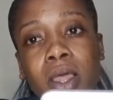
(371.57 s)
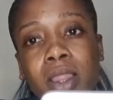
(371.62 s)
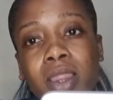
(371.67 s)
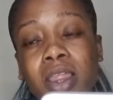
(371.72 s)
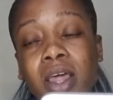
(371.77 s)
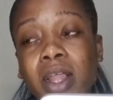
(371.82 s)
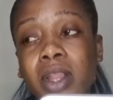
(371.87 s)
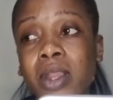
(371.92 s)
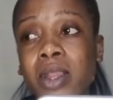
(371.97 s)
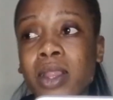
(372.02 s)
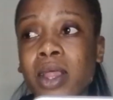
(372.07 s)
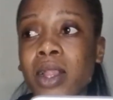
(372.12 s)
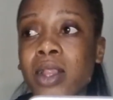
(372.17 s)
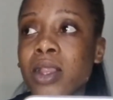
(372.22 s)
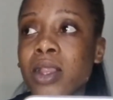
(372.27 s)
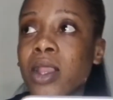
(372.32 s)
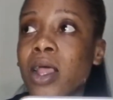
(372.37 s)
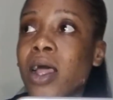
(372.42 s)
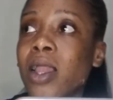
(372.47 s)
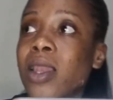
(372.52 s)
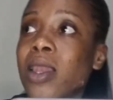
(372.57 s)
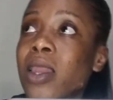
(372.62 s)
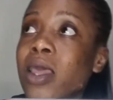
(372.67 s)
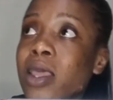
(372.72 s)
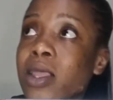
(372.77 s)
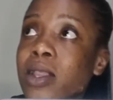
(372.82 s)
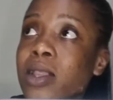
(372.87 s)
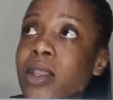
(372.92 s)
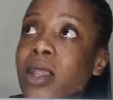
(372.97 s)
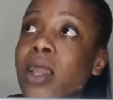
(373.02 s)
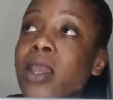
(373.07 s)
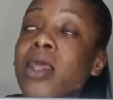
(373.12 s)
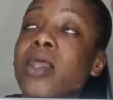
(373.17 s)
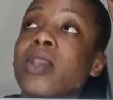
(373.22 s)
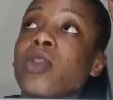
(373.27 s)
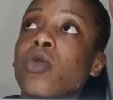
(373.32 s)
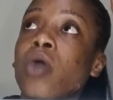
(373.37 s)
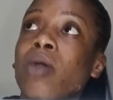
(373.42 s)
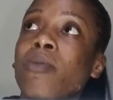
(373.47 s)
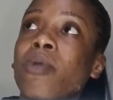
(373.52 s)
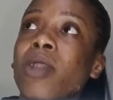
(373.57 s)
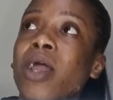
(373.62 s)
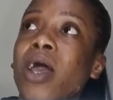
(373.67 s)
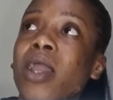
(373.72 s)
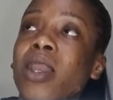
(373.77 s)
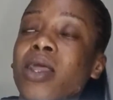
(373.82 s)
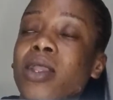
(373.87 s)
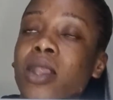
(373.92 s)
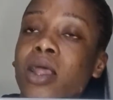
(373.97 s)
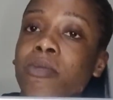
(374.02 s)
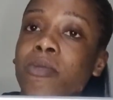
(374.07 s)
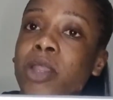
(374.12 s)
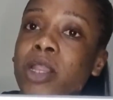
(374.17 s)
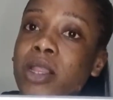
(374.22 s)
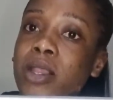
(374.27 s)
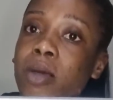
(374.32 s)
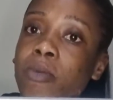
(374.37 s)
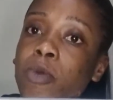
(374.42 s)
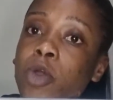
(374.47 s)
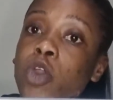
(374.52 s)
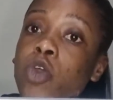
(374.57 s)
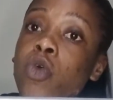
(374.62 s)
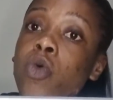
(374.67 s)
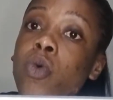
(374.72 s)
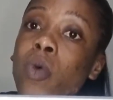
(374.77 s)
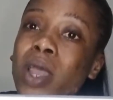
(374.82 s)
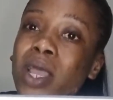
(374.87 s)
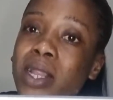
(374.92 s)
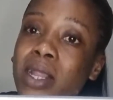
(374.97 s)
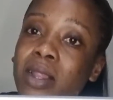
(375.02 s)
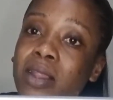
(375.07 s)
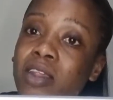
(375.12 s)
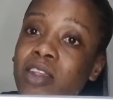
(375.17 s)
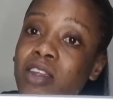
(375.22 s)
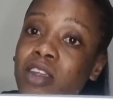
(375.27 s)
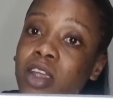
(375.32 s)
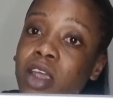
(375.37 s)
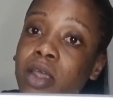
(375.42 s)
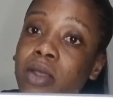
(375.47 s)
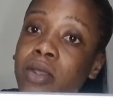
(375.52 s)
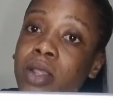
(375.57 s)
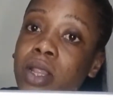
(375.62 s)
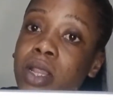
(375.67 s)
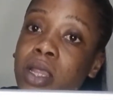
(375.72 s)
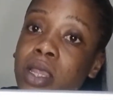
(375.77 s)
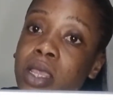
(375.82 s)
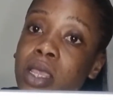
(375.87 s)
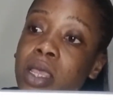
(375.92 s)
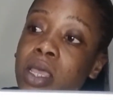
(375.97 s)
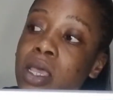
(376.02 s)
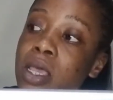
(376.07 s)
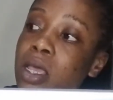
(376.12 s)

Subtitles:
That's Alex. Alex had met somebody who worked at this charity